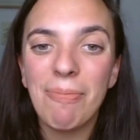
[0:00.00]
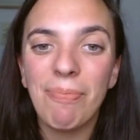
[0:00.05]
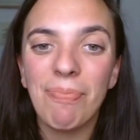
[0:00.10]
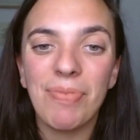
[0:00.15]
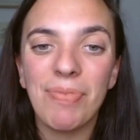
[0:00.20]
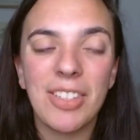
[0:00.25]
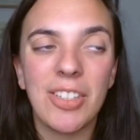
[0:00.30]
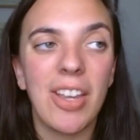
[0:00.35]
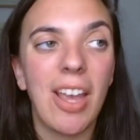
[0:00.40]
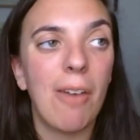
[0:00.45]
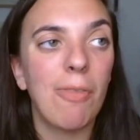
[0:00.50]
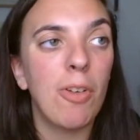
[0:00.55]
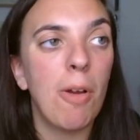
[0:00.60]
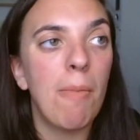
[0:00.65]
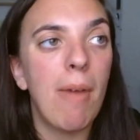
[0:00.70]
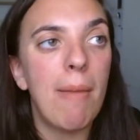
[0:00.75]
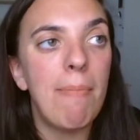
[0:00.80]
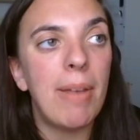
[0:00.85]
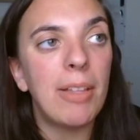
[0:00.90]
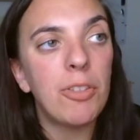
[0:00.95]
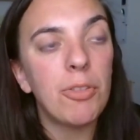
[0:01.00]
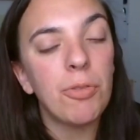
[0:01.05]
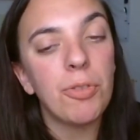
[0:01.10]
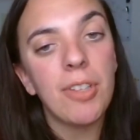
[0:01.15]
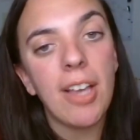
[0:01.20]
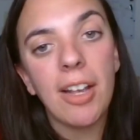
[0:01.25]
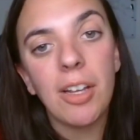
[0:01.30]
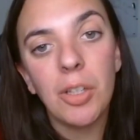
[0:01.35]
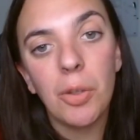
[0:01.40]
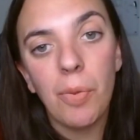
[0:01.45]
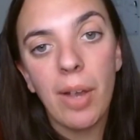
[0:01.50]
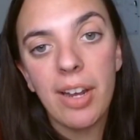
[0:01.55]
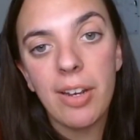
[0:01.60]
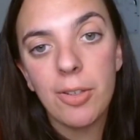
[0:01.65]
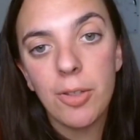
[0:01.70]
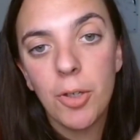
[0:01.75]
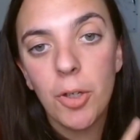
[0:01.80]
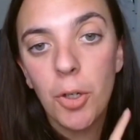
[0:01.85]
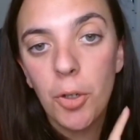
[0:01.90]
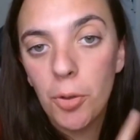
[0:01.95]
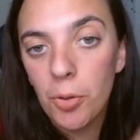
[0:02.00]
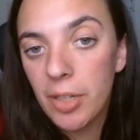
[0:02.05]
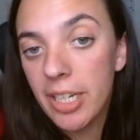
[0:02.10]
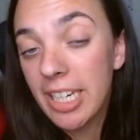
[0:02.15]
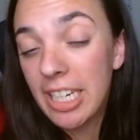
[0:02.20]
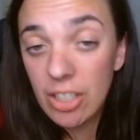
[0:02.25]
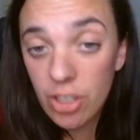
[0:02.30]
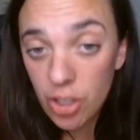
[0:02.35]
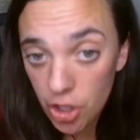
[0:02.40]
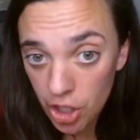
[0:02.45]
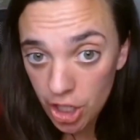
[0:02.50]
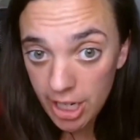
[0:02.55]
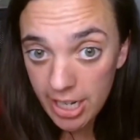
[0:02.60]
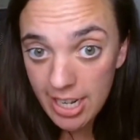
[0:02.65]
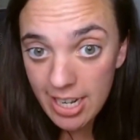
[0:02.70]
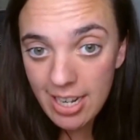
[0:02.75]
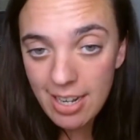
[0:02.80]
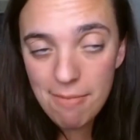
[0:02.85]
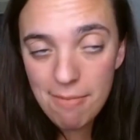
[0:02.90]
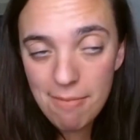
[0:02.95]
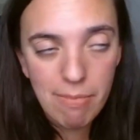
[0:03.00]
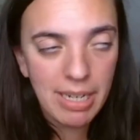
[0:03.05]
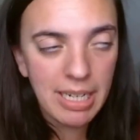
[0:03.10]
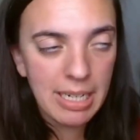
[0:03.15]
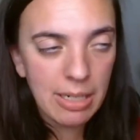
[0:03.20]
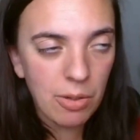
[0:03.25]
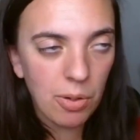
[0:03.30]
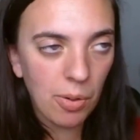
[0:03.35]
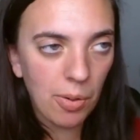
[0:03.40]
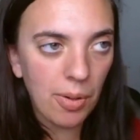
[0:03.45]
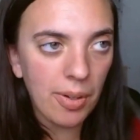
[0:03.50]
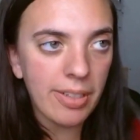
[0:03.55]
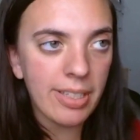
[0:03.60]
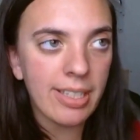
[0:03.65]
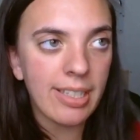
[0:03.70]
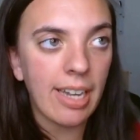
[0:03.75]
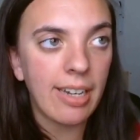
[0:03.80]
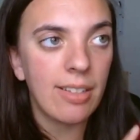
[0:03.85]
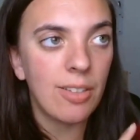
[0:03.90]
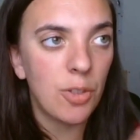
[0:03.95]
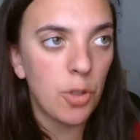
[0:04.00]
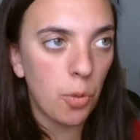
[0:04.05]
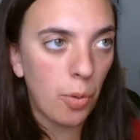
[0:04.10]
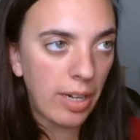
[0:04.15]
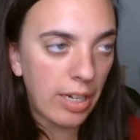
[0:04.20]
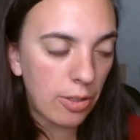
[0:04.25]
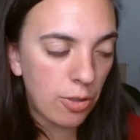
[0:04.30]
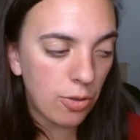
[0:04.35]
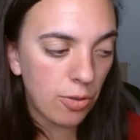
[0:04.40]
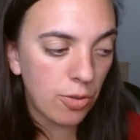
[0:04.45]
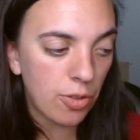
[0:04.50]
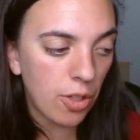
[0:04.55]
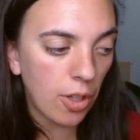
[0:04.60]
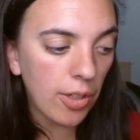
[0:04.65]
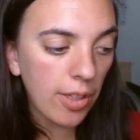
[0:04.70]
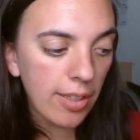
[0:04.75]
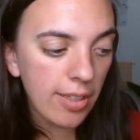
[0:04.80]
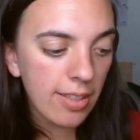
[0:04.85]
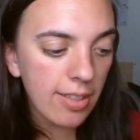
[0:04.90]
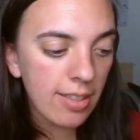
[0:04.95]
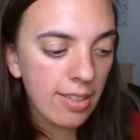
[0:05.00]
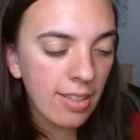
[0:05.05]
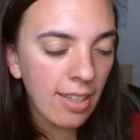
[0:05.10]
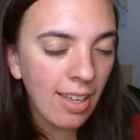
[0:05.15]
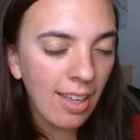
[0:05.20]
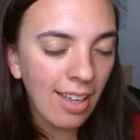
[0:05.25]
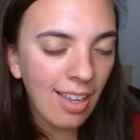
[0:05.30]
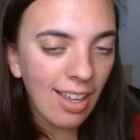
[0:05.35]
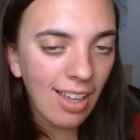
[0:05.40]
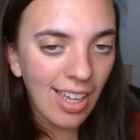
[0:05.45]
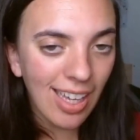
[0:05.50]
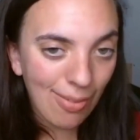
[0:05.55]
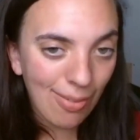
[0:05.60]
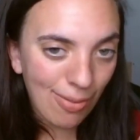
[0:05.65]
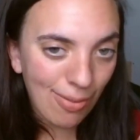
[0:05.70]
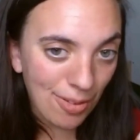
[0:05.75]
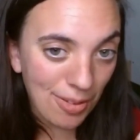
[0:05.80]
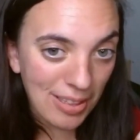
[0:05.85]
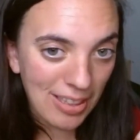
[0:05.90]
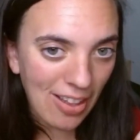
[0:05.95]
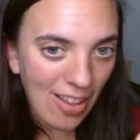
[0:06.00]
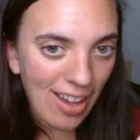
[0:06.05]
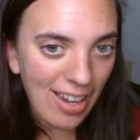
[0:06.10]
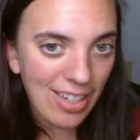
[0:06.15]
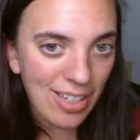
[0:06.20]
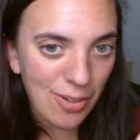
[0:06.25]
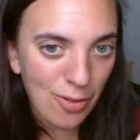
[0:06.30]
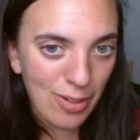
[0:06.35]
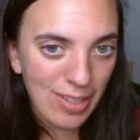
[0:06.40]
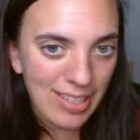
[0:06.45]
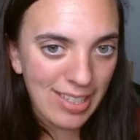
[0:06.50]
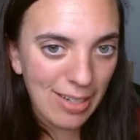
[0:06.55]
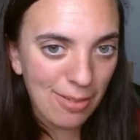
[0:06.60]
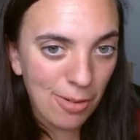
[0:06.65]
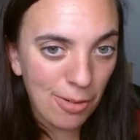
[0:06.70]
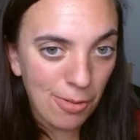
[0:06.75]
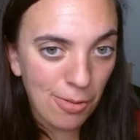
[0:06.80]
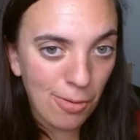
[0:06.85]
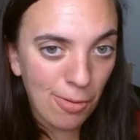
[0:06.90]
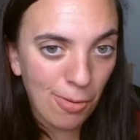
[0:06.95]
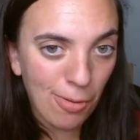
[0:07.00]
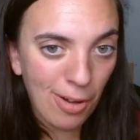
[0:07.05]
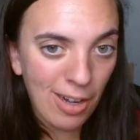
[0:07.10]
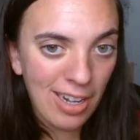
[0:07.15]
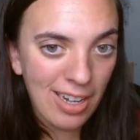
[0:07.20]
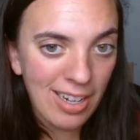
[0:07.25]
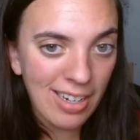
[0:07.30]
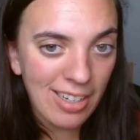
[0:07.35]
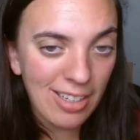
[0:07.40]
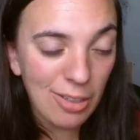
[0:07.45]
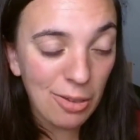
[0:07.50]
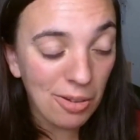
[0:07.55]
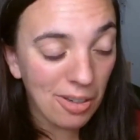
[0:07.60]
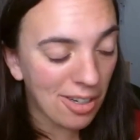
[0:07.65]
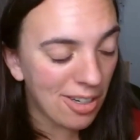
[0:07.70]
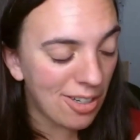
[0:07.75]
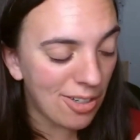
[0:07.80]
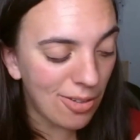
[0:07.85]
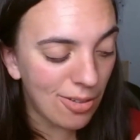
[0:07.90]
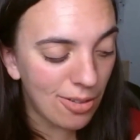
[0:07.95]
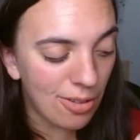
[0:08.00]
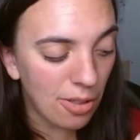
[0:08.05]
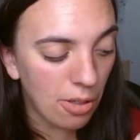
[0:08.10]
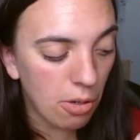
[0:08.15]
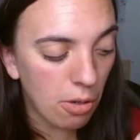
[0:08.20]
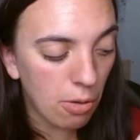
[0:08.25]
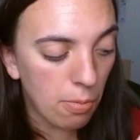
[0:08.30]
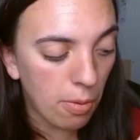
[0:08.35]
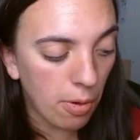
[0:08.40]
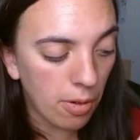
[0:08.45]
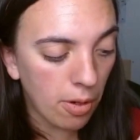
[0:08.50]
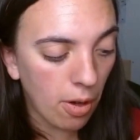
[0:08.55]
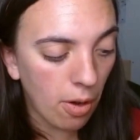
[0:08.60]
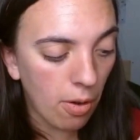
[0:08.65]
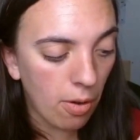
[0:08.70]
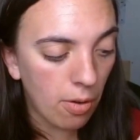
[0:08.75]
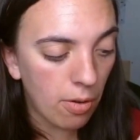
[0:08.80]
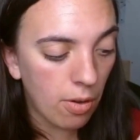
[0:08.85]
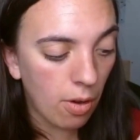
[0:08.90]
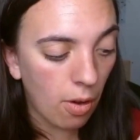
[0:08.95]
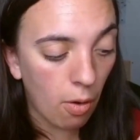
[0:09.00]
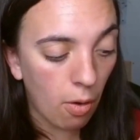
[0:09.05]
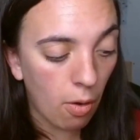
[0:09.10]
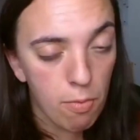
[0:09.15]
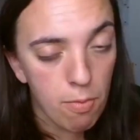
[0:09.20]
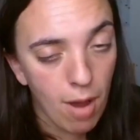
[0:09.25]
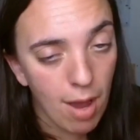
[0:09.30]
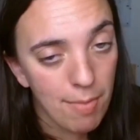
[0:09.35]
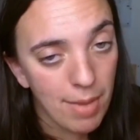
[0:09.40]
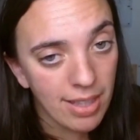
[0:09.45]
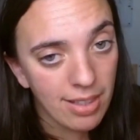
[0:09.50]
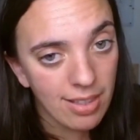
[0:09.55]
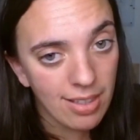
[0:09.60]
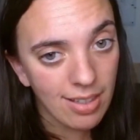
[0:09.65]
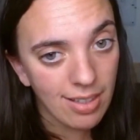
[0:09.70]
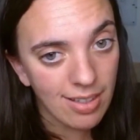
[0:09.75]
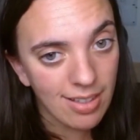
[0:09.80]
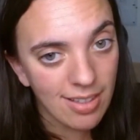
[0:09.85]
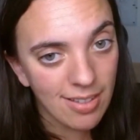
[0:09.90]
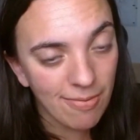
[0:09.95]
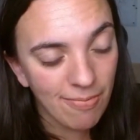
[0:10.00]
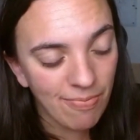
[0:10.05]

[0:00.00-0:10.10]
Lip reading: So yeah, I've got my Menstrual Cycle Awareness Who Is She mini course that is $22. If you'd like to receive it for free, you can use the coupon code Oh My Menses